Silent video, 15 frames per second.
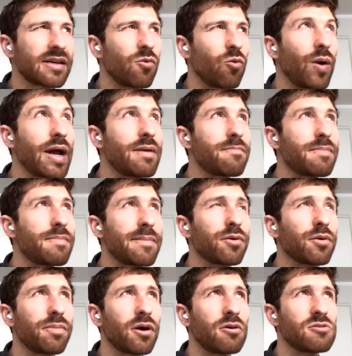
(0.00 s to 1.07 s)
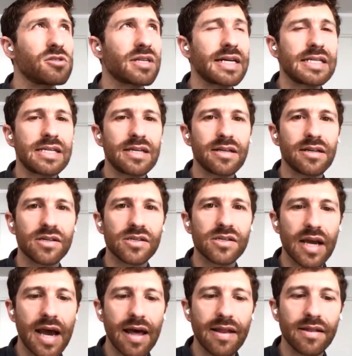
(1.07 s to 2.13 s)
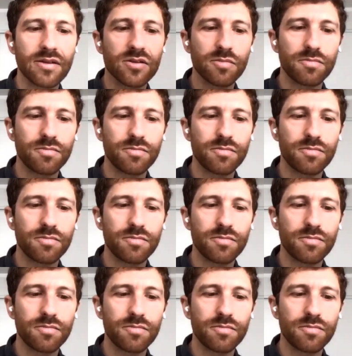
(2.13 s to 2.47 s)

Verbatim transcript: when people post ideas and